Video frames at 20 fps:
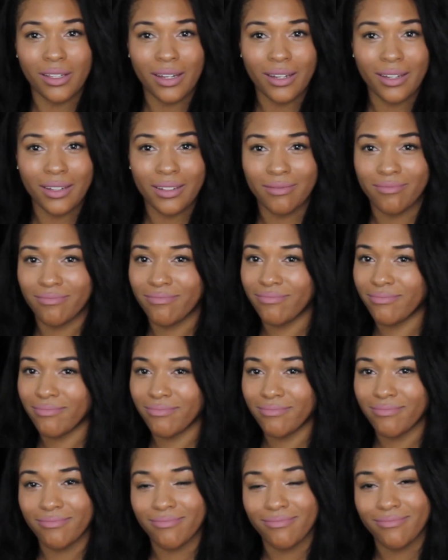like,
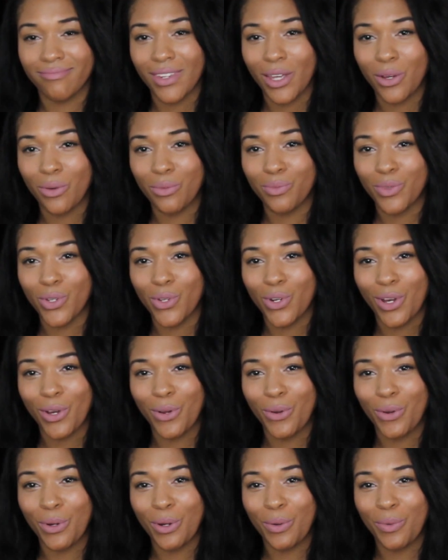nope, you're
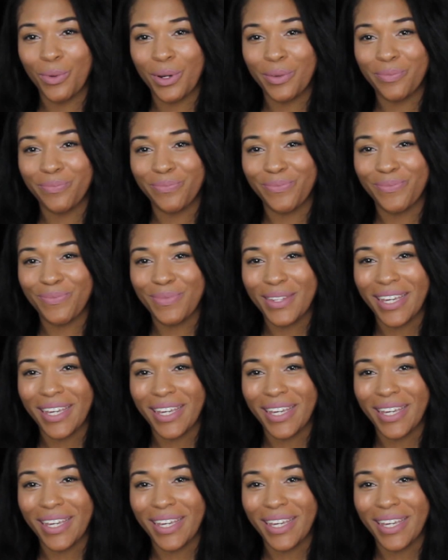not going nowhere.